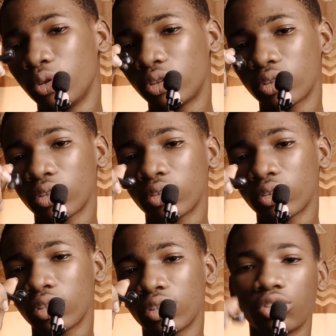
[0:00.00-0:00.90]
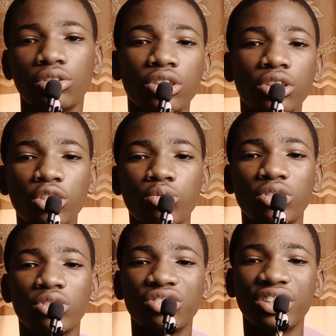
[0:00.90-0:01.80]
It really looks
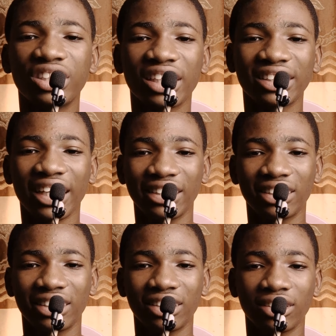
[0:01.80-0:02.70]
great and nice.